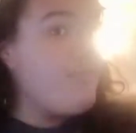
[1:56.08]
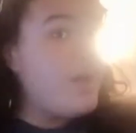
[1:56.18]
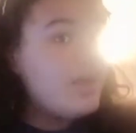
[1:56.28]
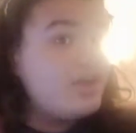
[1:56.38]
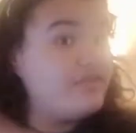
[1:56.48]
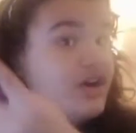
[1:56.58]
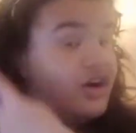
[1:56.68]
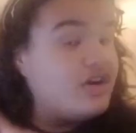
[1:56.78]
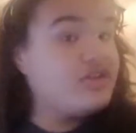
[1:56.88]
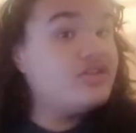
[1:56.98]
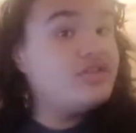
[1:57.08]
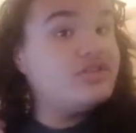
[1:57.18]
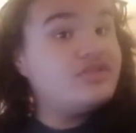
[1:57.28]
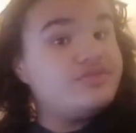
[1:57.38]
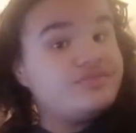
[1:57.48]
might get a vlog
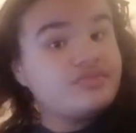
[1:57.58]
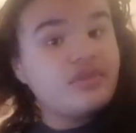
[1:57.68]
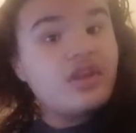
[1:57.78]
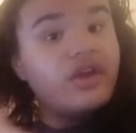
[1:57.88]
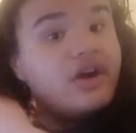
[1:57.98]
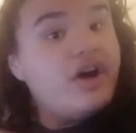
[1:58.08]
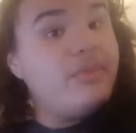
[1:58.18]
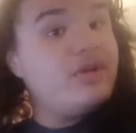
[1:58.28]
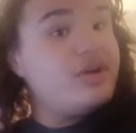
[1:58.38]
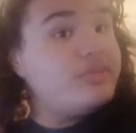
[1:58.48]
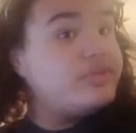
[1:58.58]
coming up